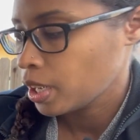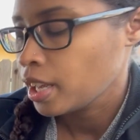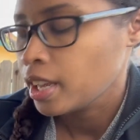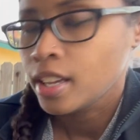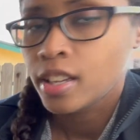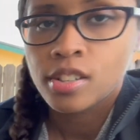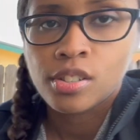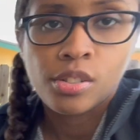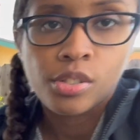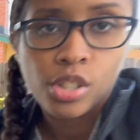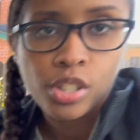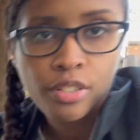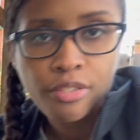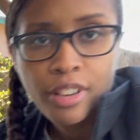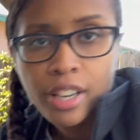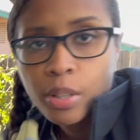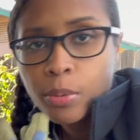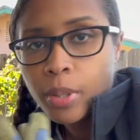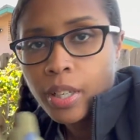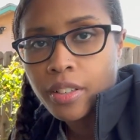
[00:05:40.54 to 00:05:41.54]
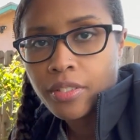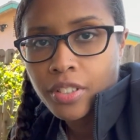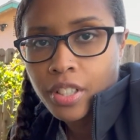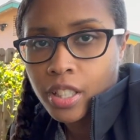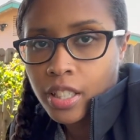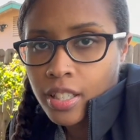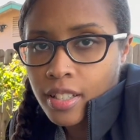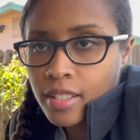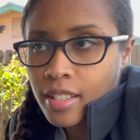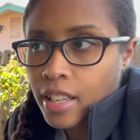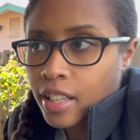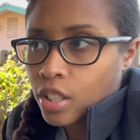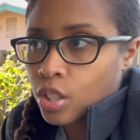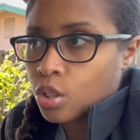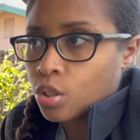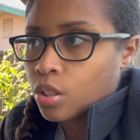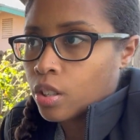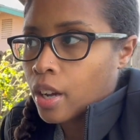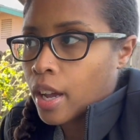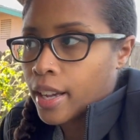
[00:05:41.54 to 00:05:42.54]
So just find whatever it is that
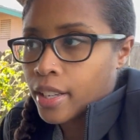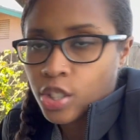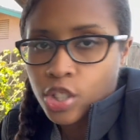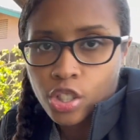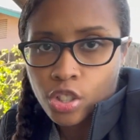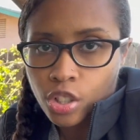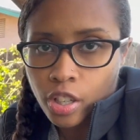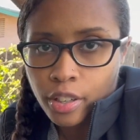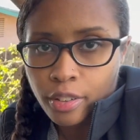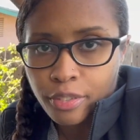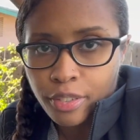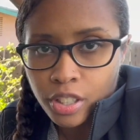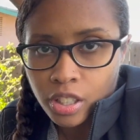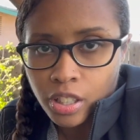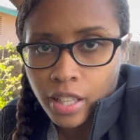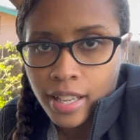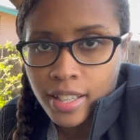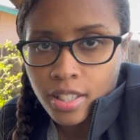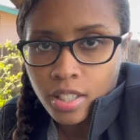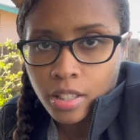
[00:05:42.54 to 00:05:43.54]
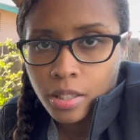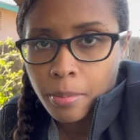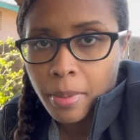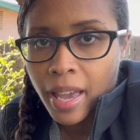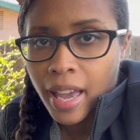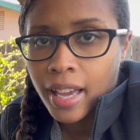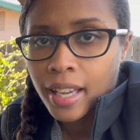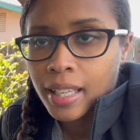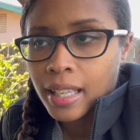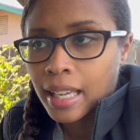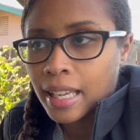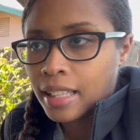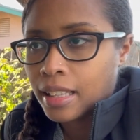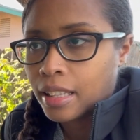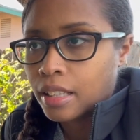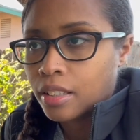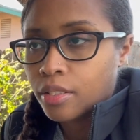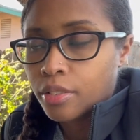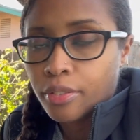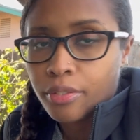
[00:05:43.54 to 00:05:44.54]
you're actually trying to fertilize on the back
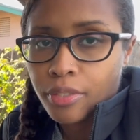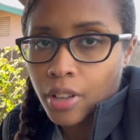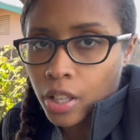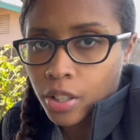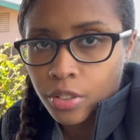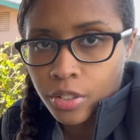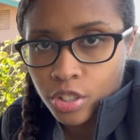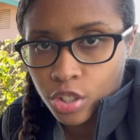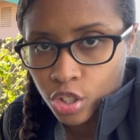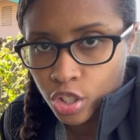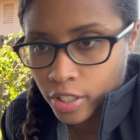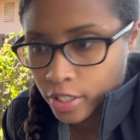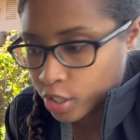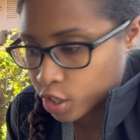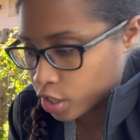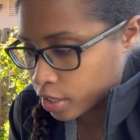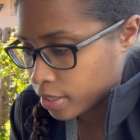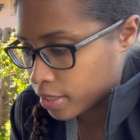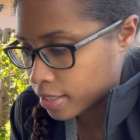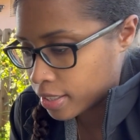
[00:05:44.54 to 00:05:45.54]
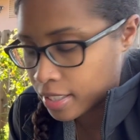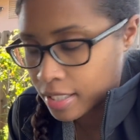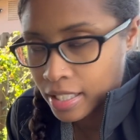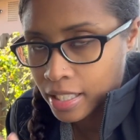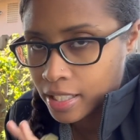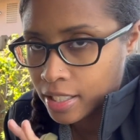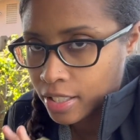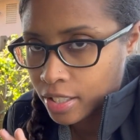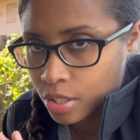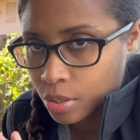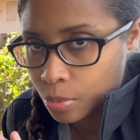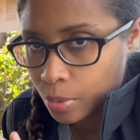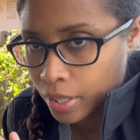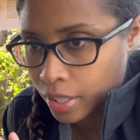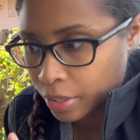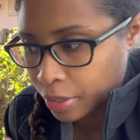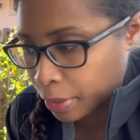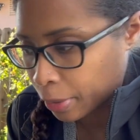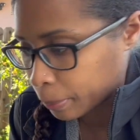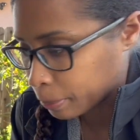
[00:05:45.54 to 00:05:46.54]
and follow the instructions. It's the easiest way to
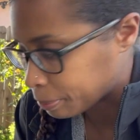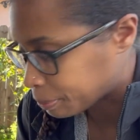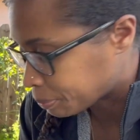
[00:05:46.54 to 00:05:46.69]
go.